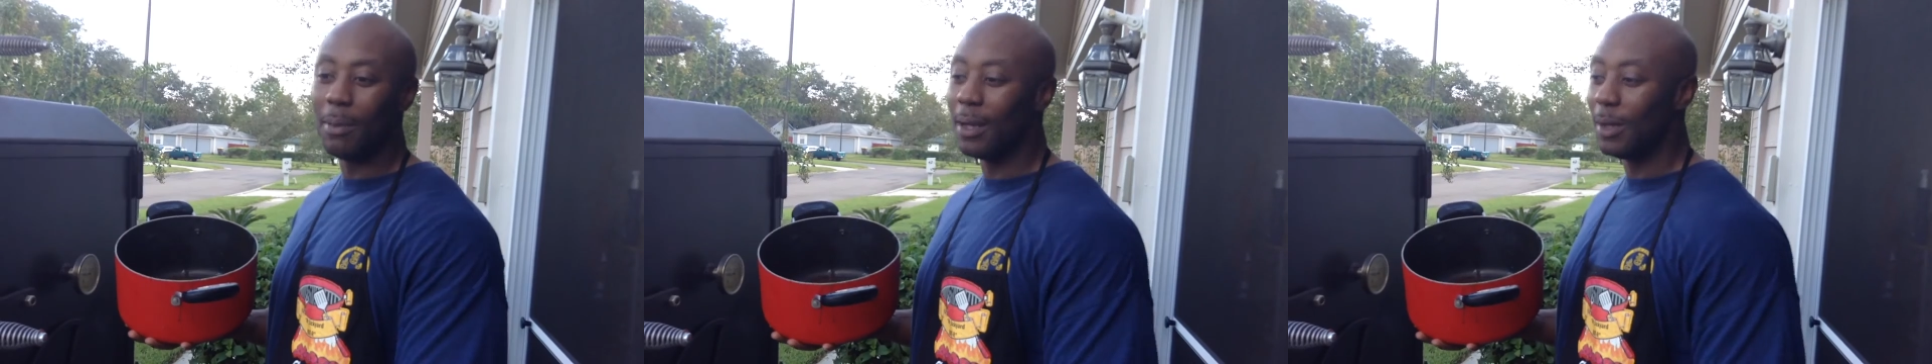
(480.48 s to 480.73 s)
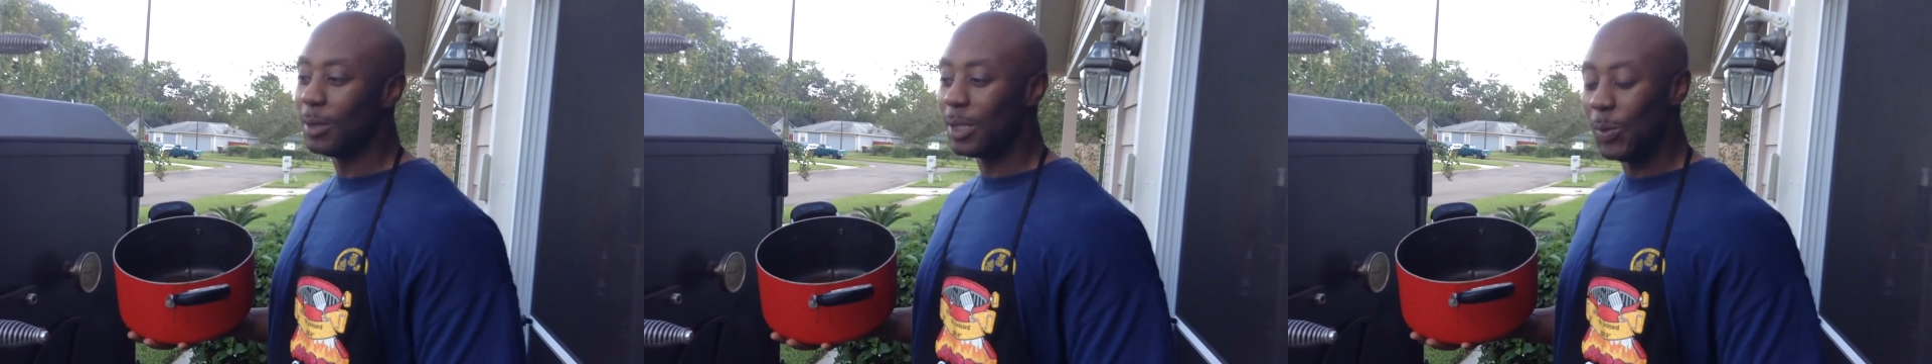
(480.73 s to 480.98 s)

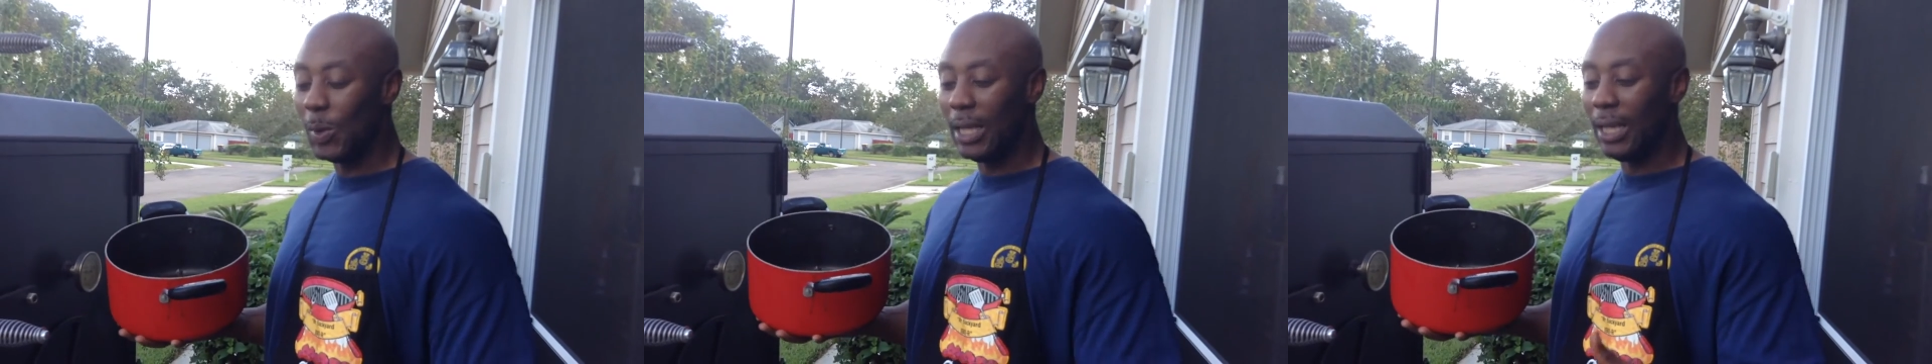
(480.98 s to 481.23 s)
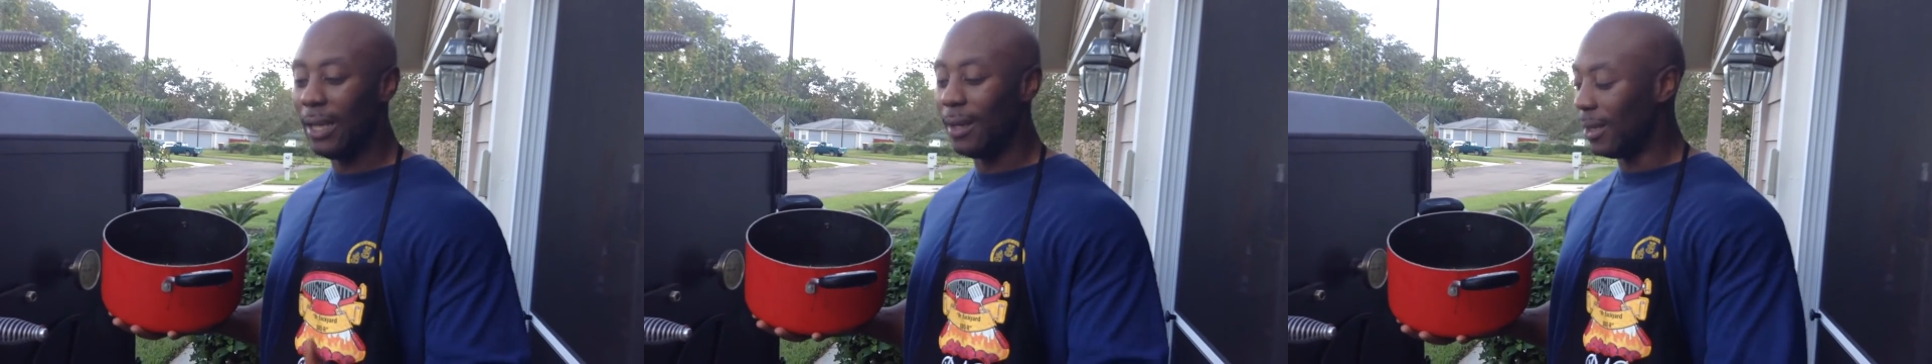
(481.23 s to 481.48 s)
below so we
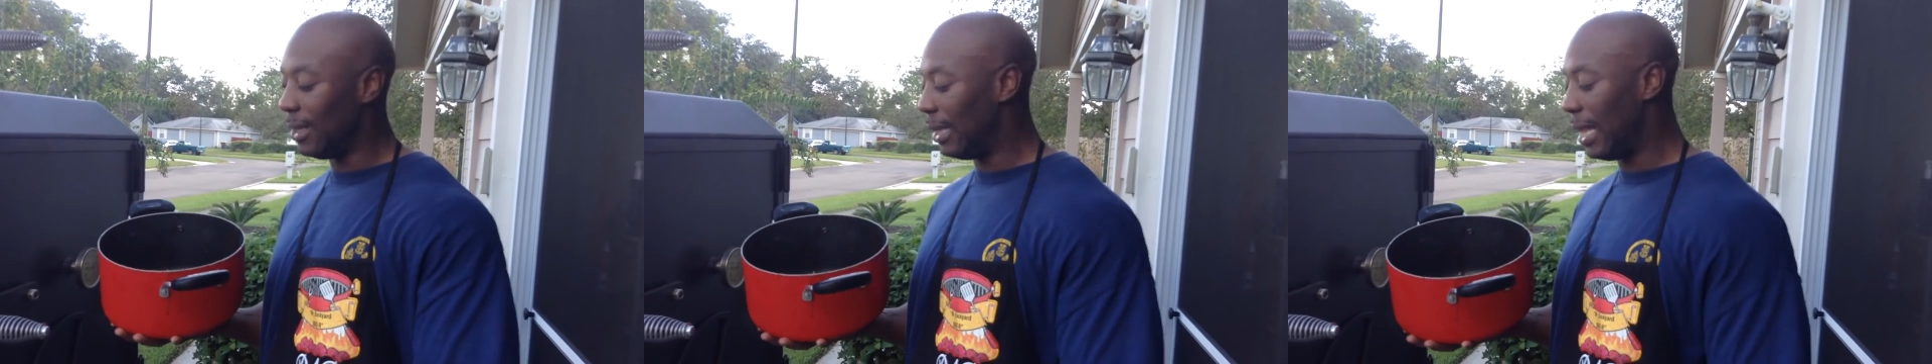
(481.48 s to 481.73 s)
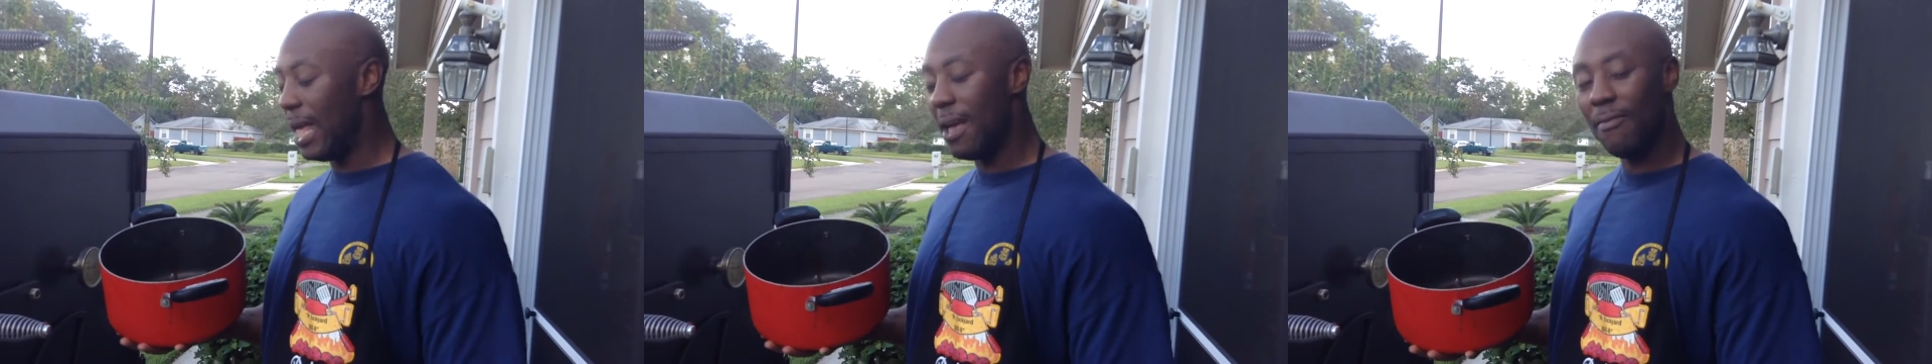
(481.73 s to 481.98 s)
can get a good
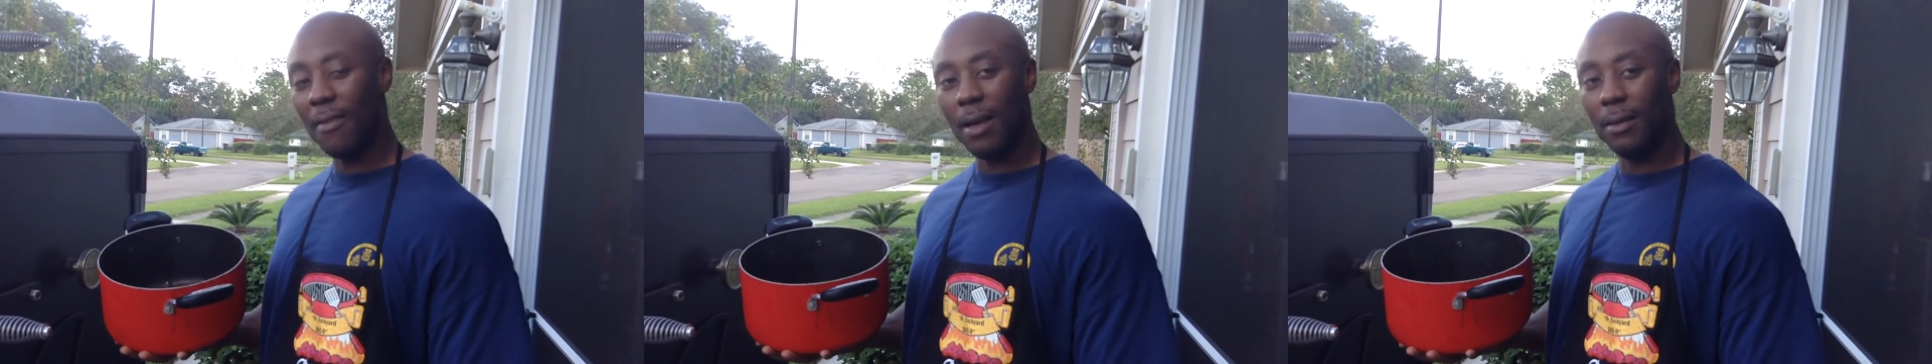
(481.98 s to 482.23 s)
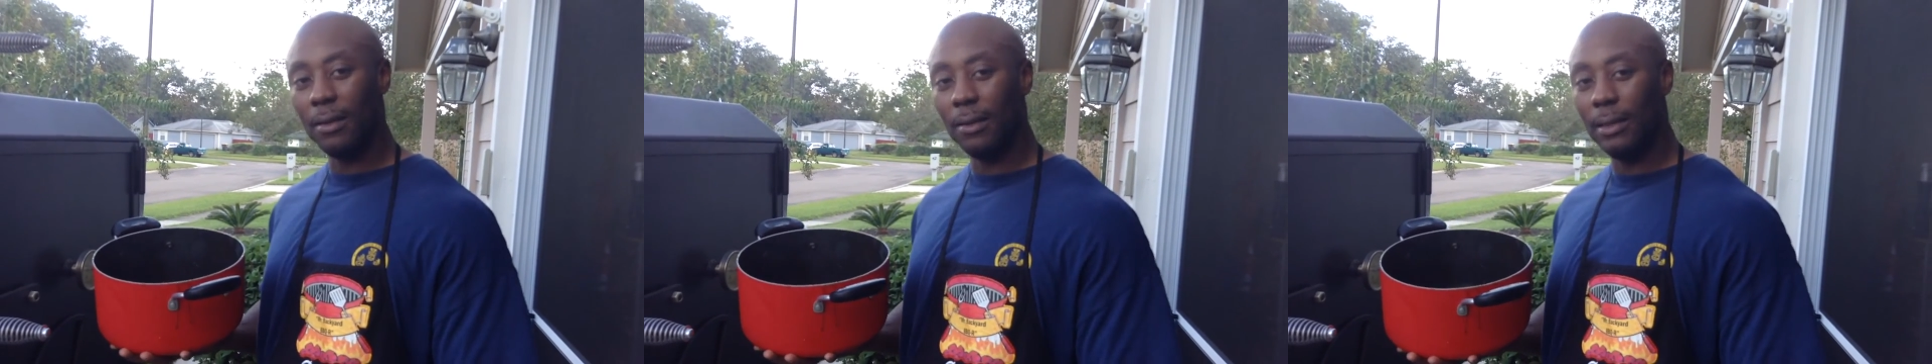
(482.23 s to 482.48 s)
laugh
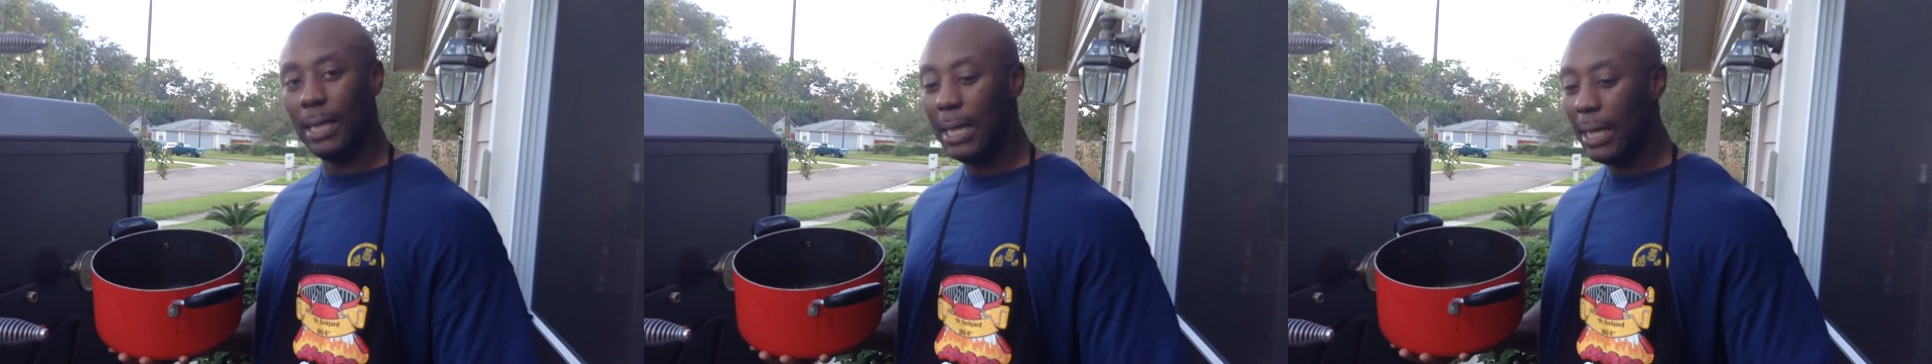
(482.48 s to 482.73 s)
out of it